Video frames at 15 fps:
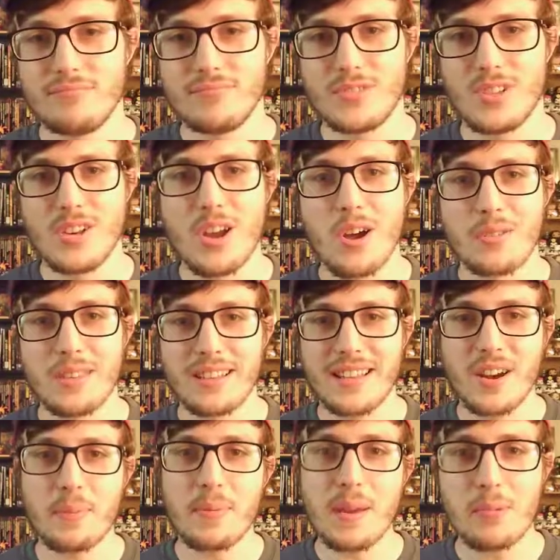to know that
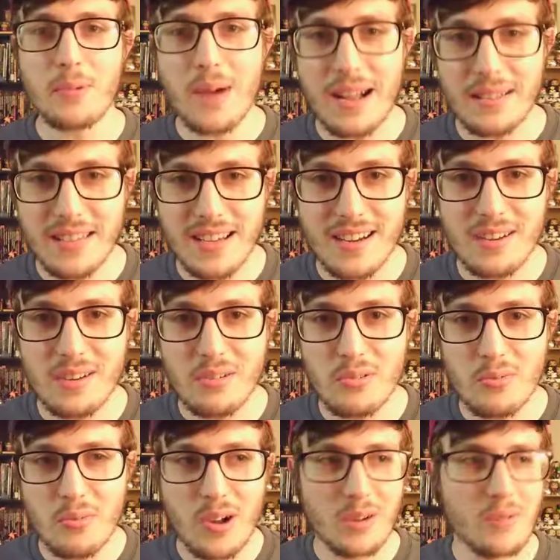there are people out there
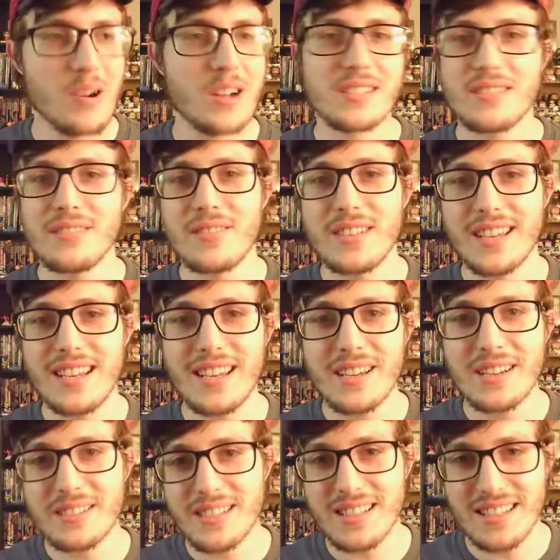who want to watch the
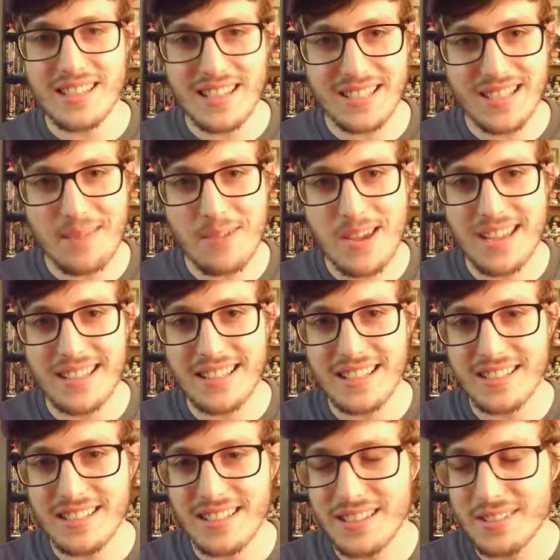videos and the things I make.
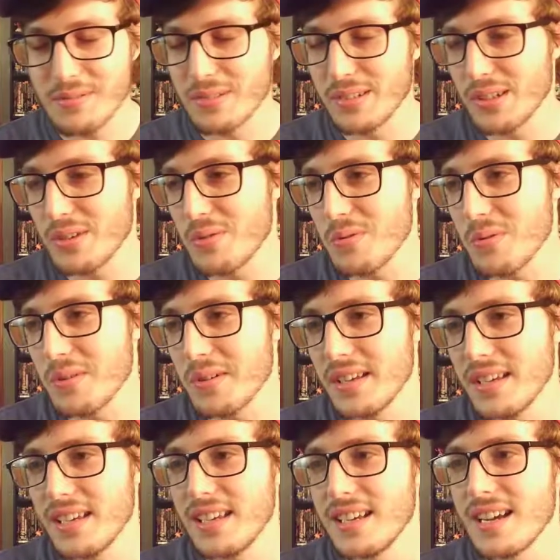That's really cool.
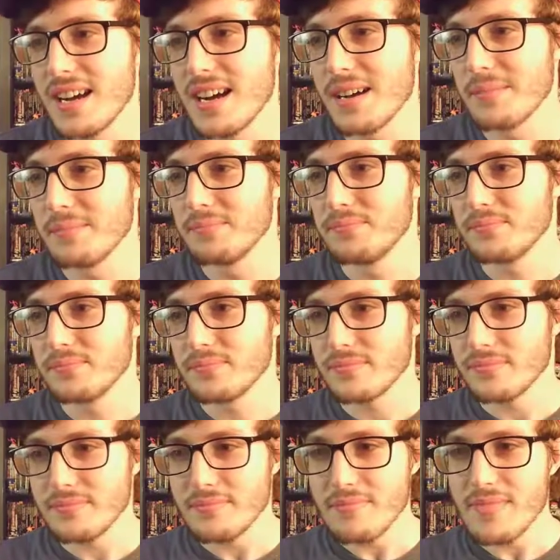
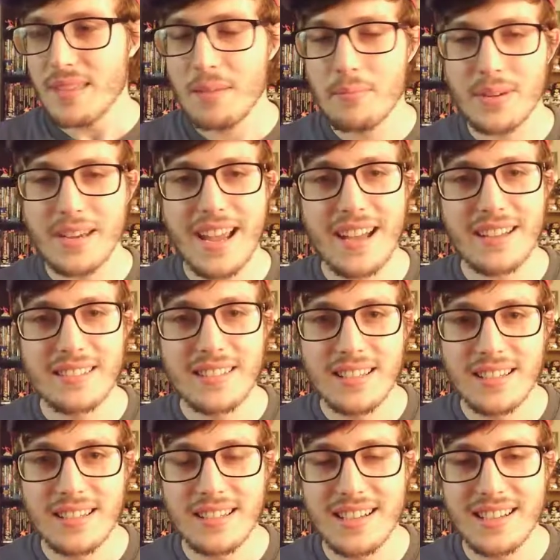But yeah,
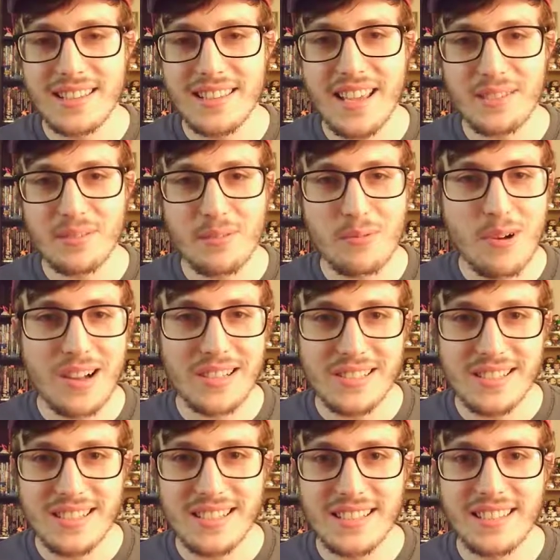thanks for
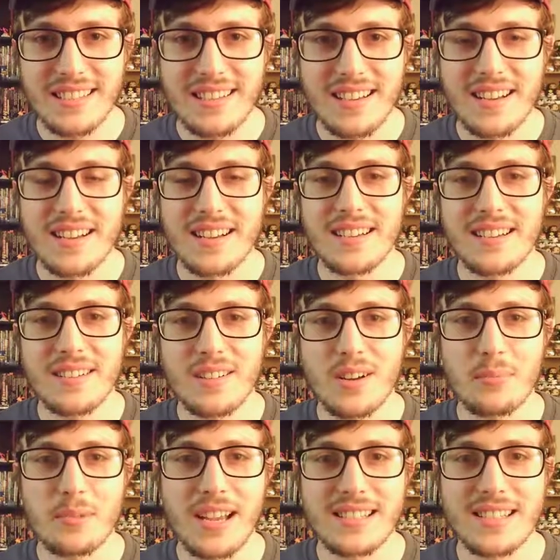watching.
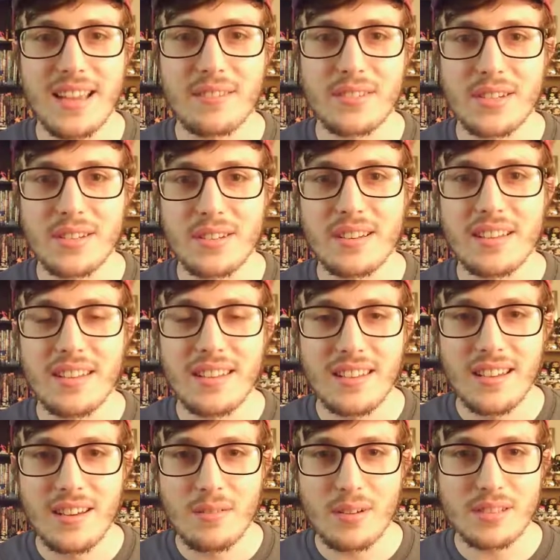Hope you guys have a good
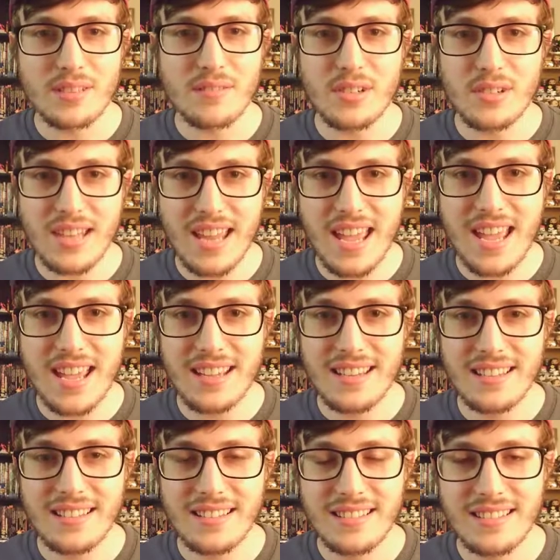rest of your day.
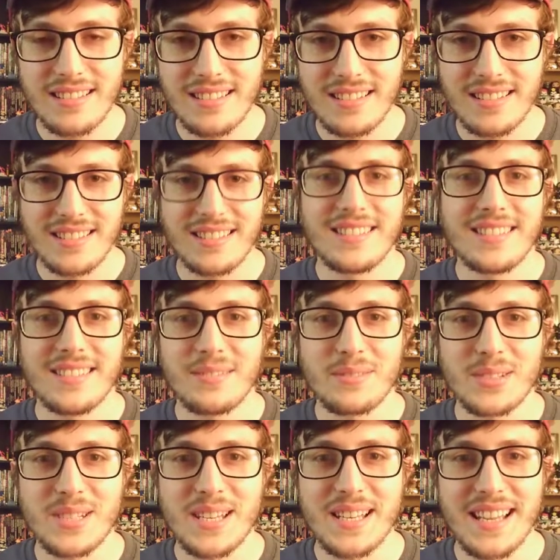
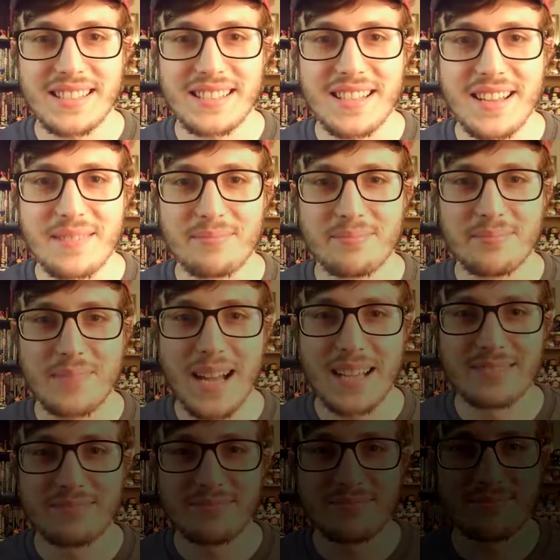We'll see you next time. Bye.